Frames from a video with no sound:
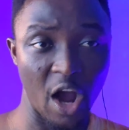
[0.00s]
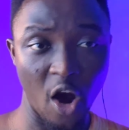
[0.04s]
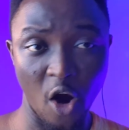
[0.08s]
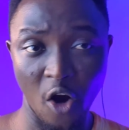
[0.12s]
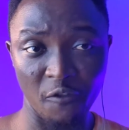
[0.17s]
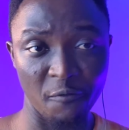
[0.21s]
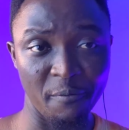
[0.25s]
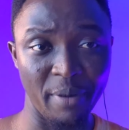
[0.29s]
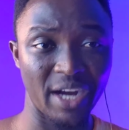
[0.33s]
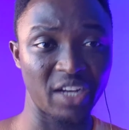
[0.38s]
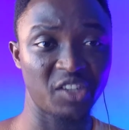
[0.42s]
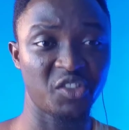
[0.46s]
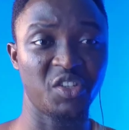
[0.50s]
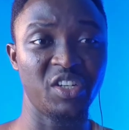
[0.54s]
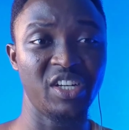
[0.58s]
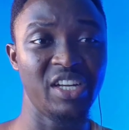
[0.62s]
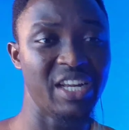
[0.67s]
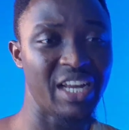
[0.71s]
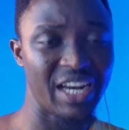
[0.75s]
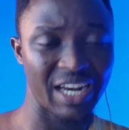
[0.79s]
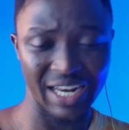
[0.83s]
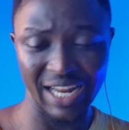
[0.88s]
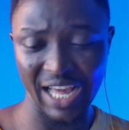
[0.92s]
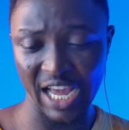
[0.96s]
of battery
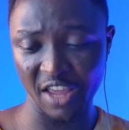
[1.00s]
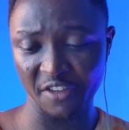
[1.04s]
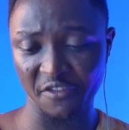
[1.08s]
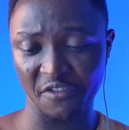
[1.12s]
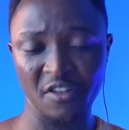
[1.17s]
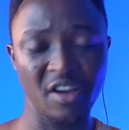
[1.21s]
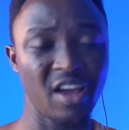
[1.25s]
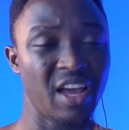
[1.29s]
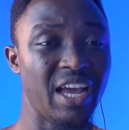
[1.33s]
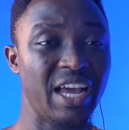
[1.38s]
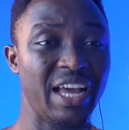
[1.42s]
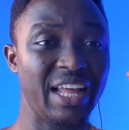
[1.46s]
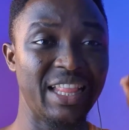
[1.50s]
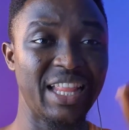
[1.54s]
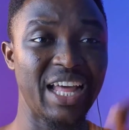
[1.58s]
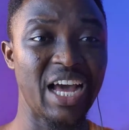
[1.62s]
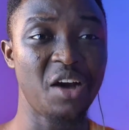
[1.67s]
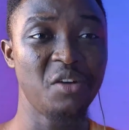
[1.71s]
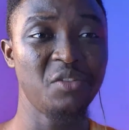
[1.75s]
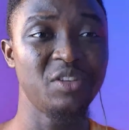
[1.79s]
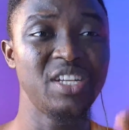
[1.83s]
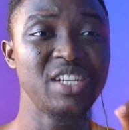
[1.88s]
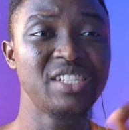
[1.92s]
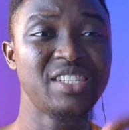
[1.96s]
life.
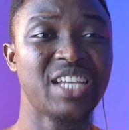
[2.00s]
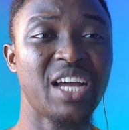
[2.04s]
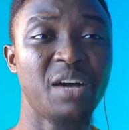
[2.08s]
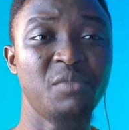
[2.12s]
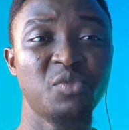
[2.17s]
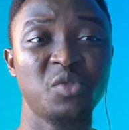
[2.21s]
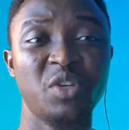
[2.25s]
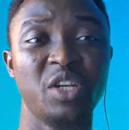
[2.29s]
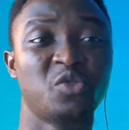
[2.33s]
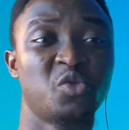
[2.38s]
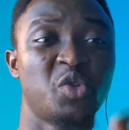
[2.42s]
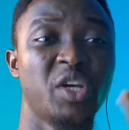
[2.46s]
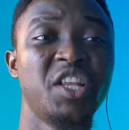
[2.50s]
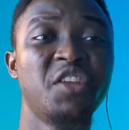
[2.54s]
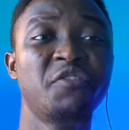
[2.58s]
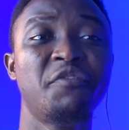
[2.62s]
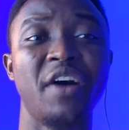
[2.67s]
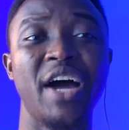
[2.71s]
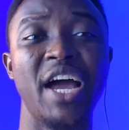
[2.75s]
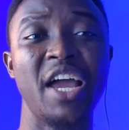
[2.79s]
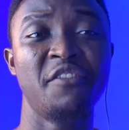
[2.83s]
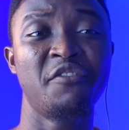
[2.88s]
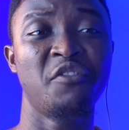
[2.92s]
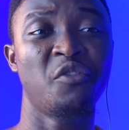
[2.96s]
Now this comes with a
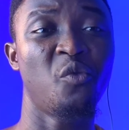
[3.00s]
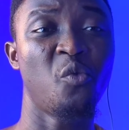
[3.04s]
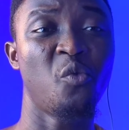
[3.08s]
25